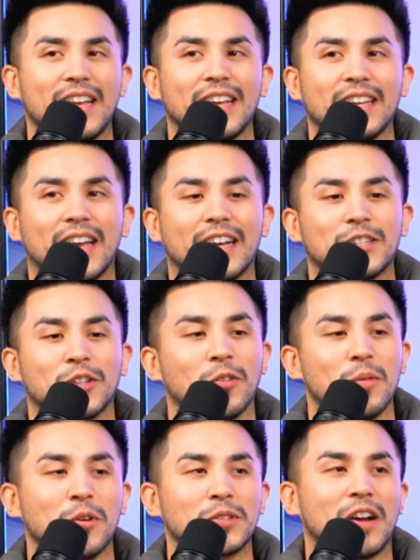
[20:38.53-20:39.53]
Yeah. So
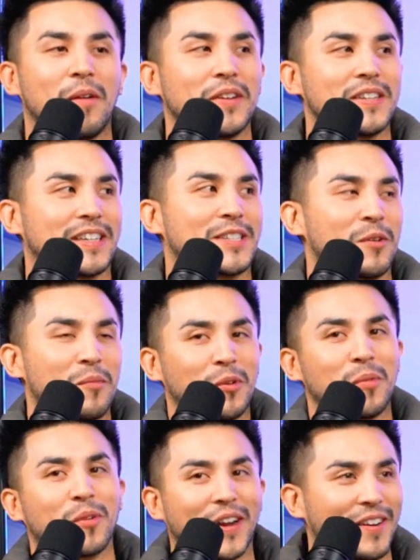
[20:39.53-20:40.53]
the most common is like someone
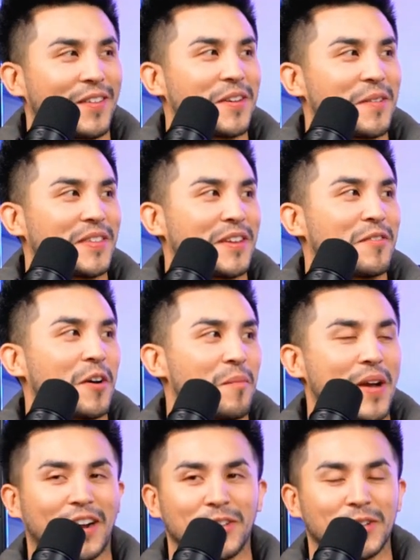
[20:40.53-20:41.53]
pulled a prank on them and they fall
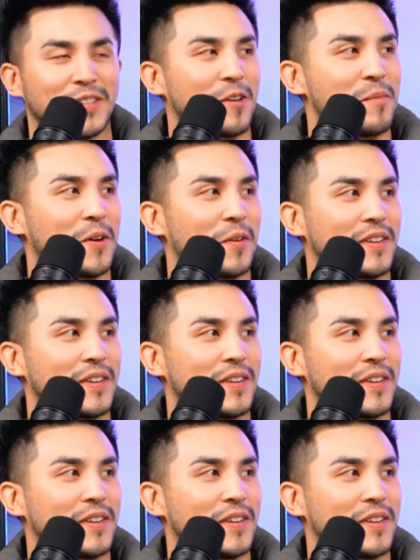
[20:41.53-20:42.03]
back on their tailbone.